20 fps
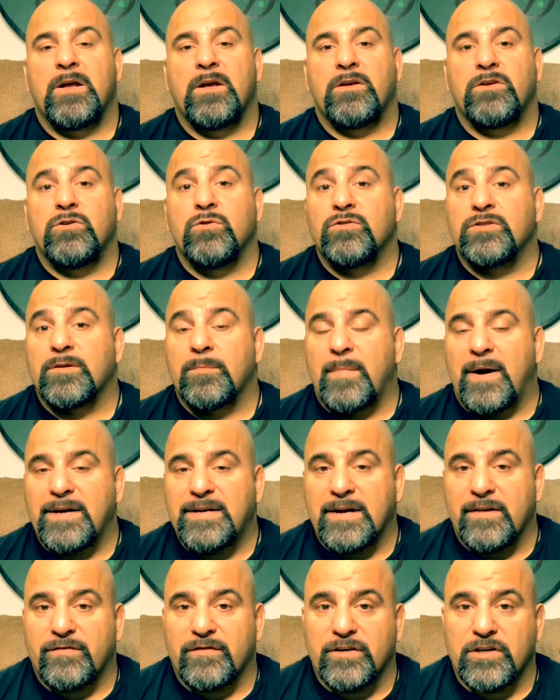Using my
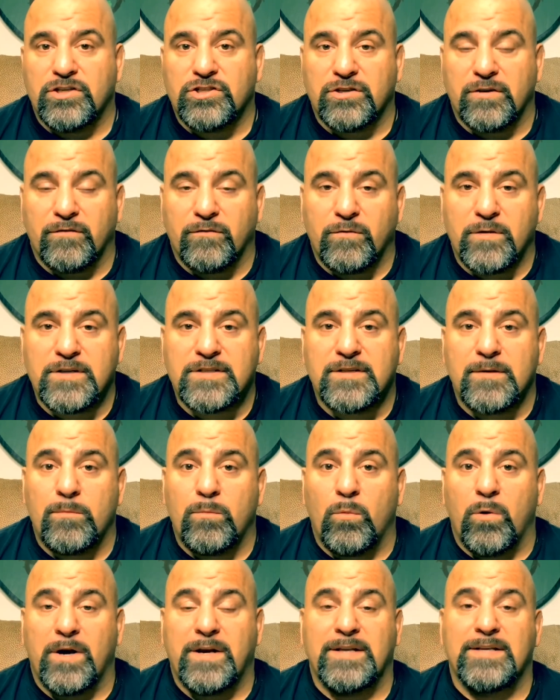definition of wisdom,
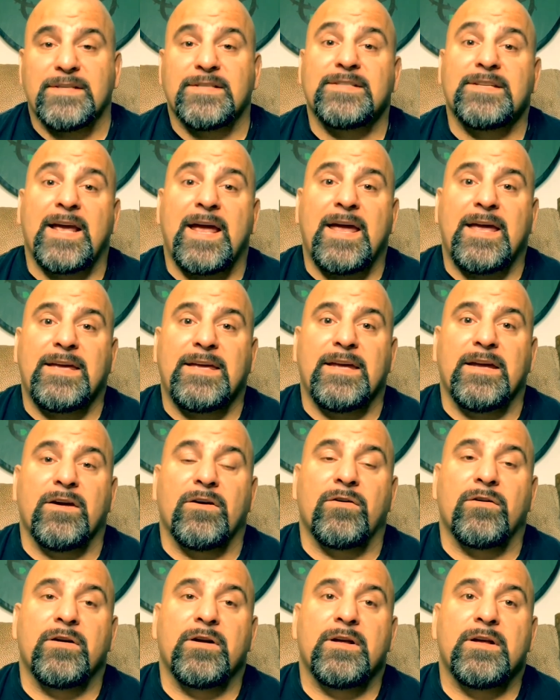what he's saying
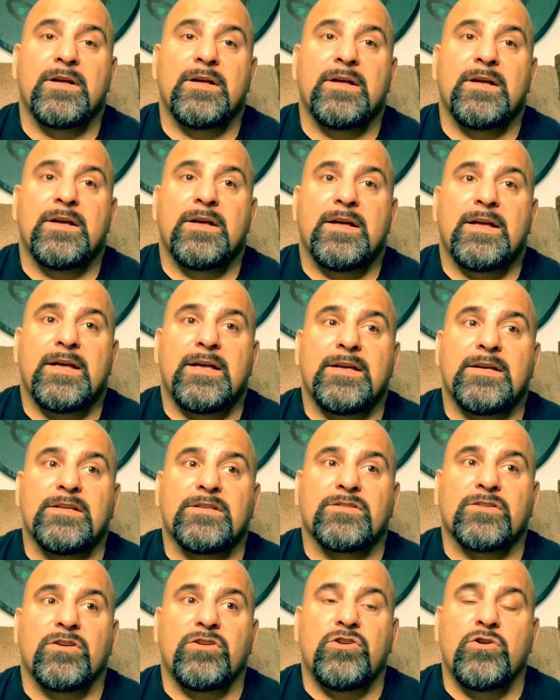here
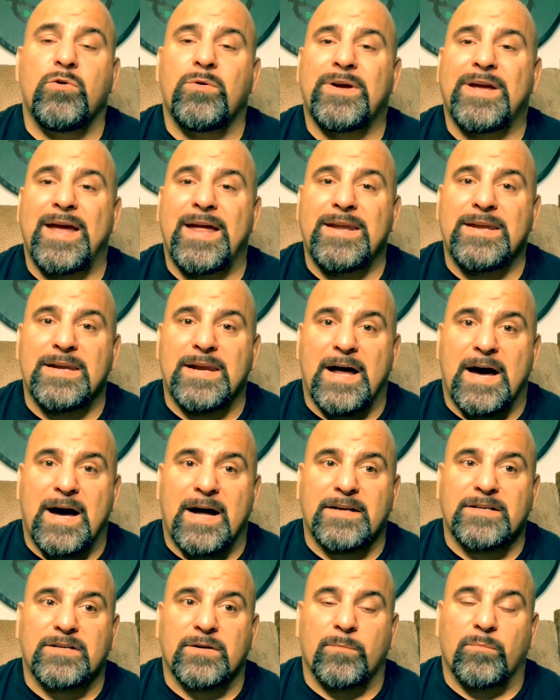is you
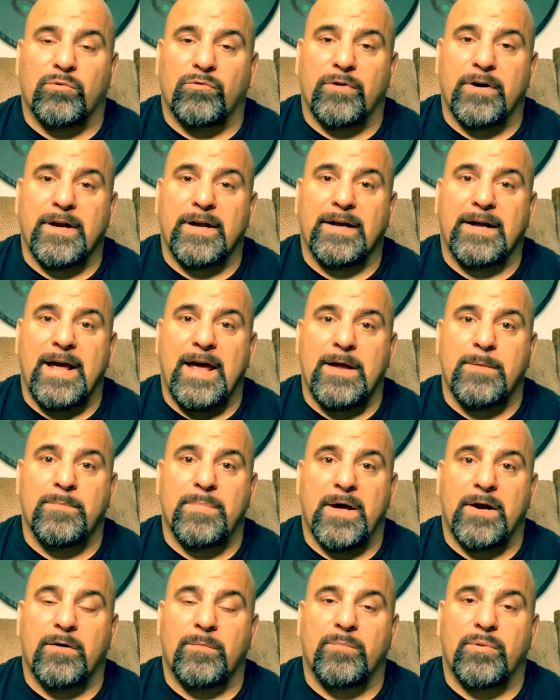cannot bring a
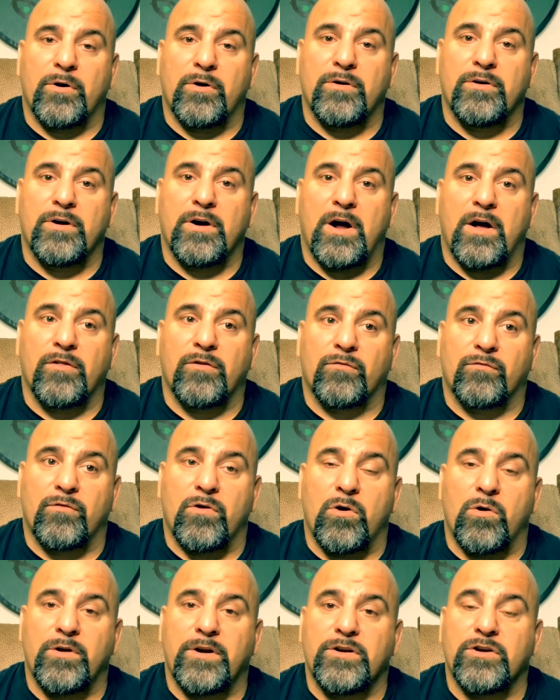better burden on the
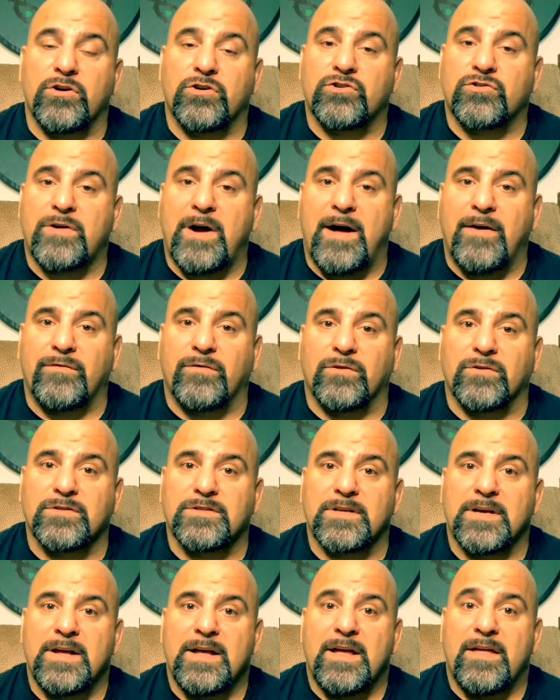road in your travels
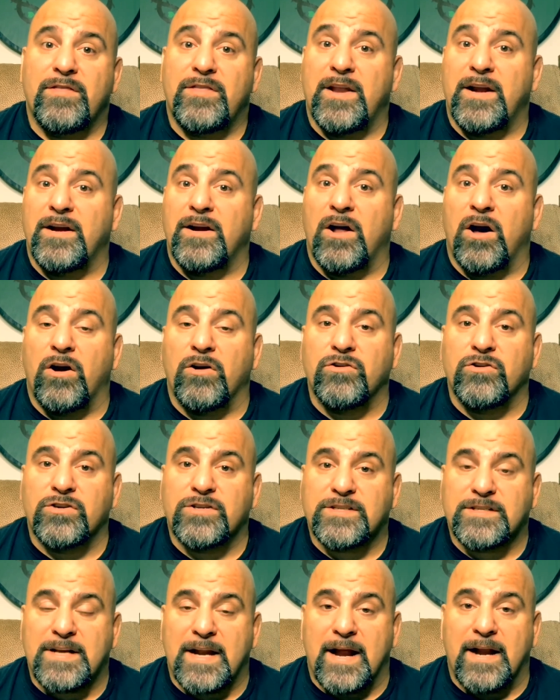than an
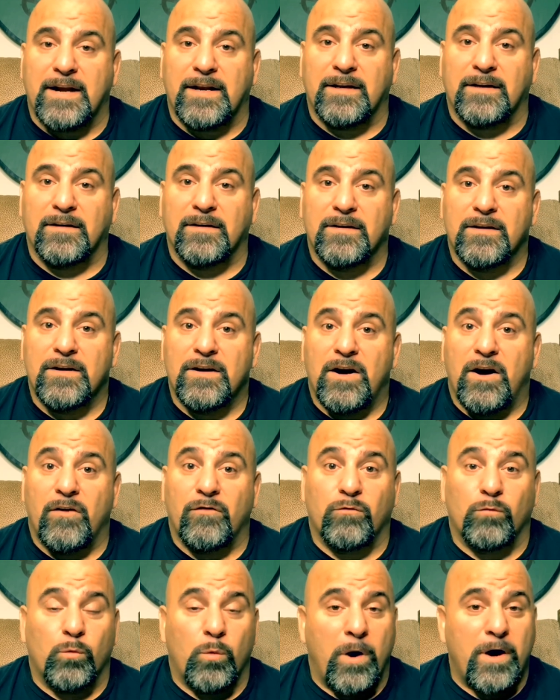understanding of
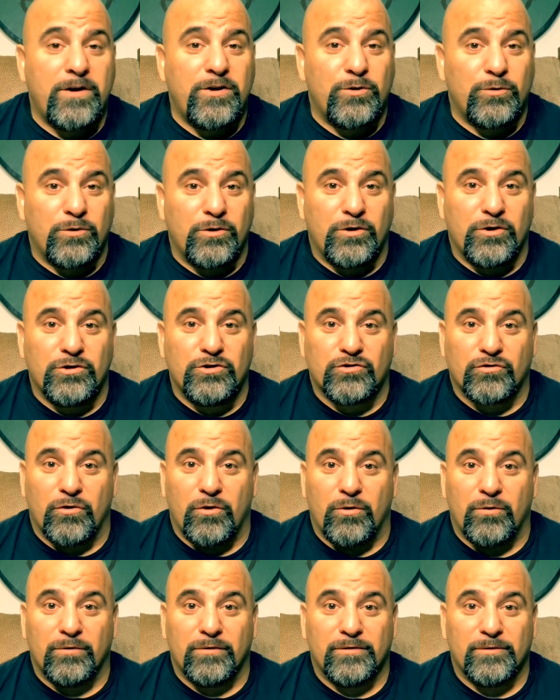what you can
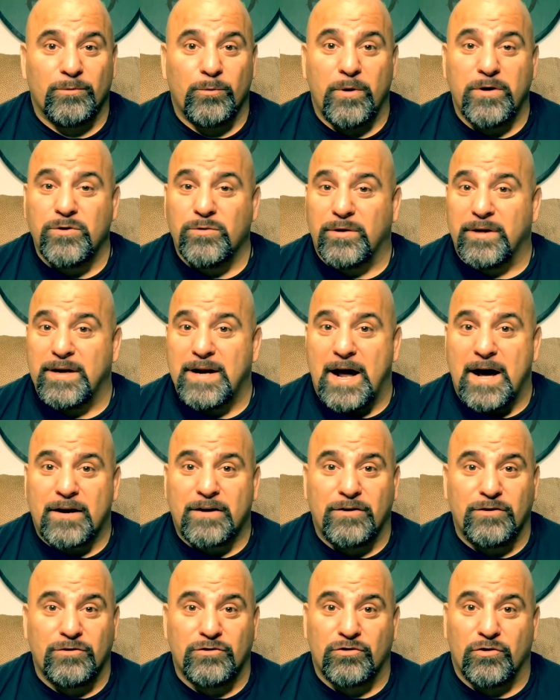control, what you cannot
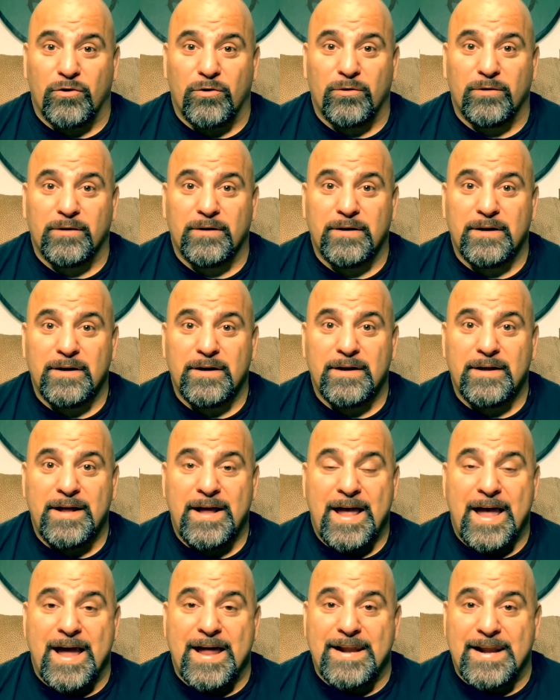control,
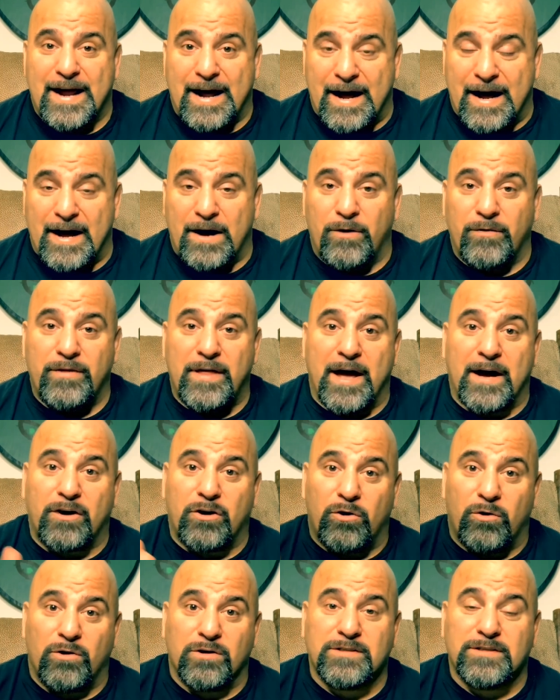and how that
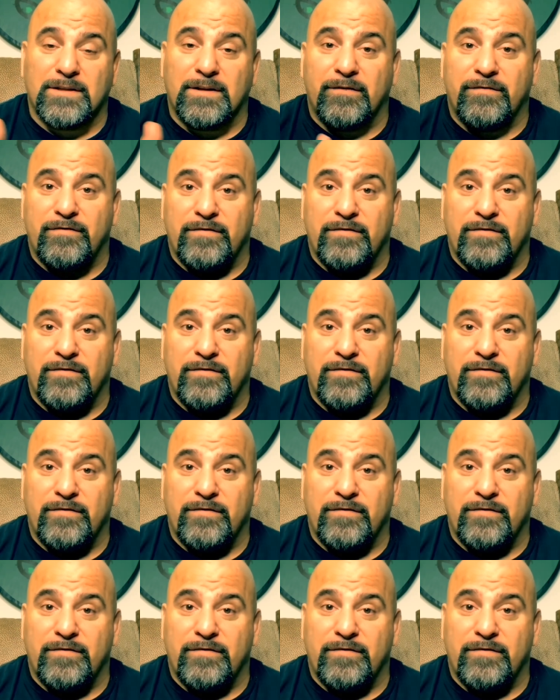cause and